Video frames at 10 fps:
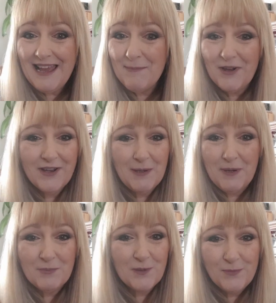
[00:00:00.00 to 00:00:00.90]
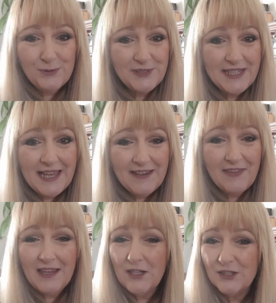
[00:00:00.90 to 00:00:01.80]
I'm not going to be promoting
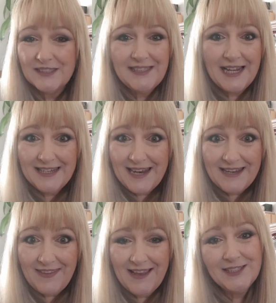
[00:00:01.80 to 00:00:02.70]
anything, not selling anything.